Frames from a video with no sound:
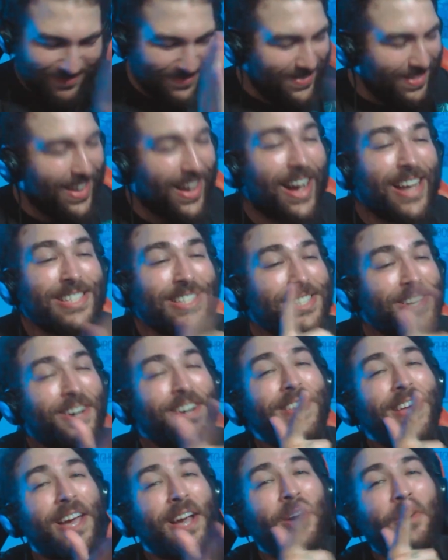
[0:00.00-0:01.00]
I
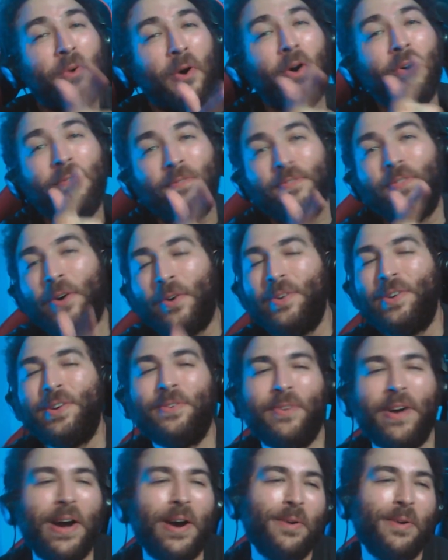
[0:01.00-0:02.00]
saw that quote floating
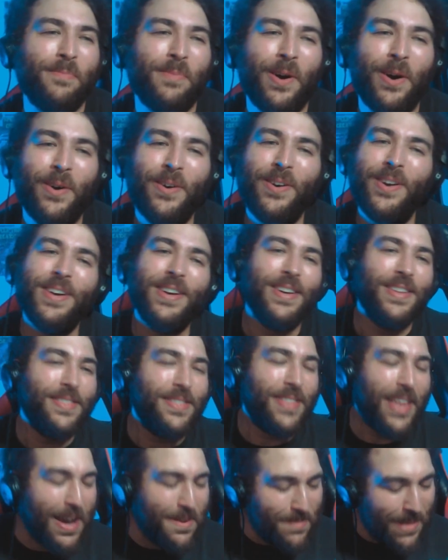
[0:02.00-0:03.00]
around, bro.
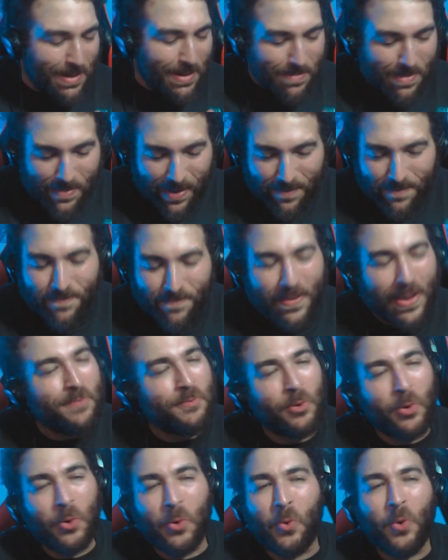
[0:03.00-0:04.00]
That might be my
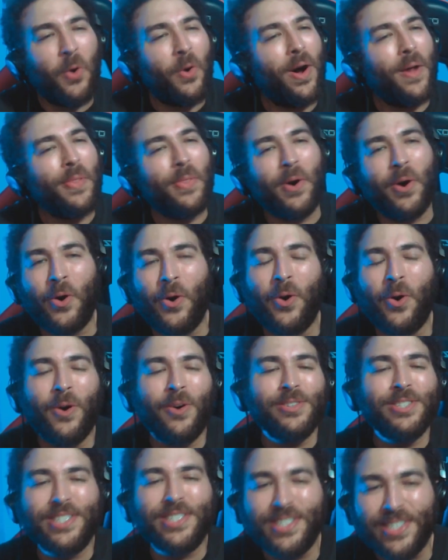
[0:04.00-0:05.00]
favorite quote on the
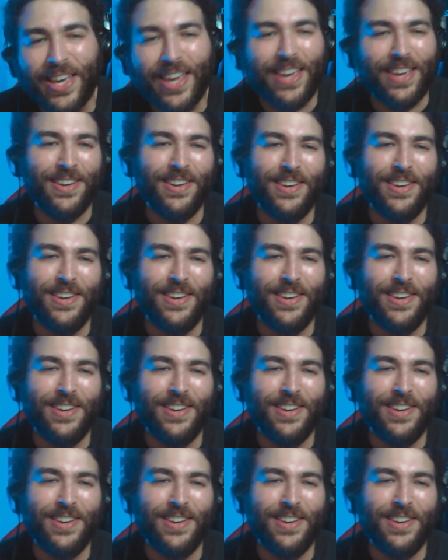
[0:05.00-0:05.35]
whole shit.